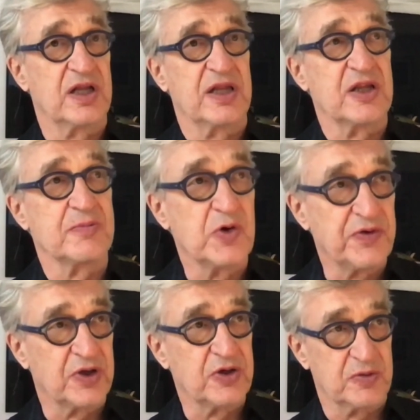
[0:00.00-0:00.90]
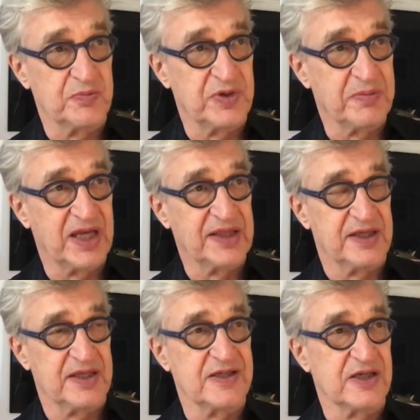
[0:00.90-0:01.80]
the movie couldn't be made
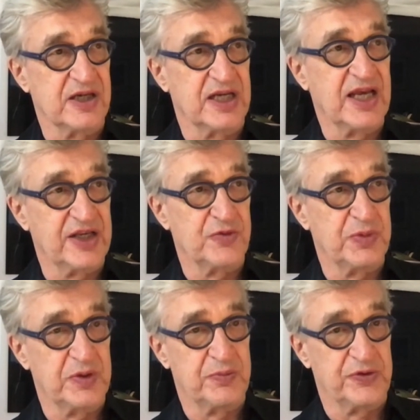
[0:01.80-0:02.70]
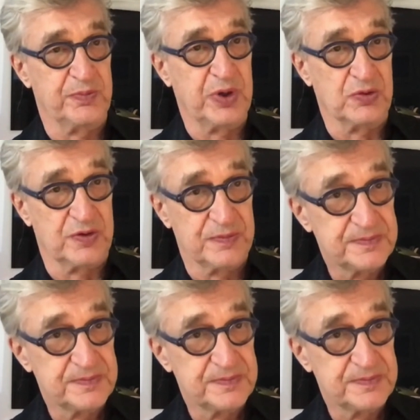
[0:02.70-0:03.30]
that year. It had to be postponed.